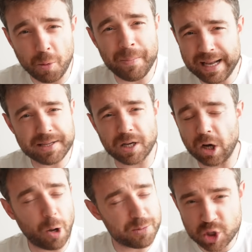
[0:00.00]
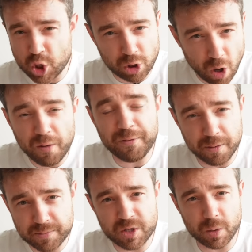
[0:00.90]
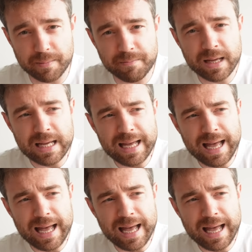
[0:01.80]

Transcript: more minutes and Klopp just couldn't offer them to him.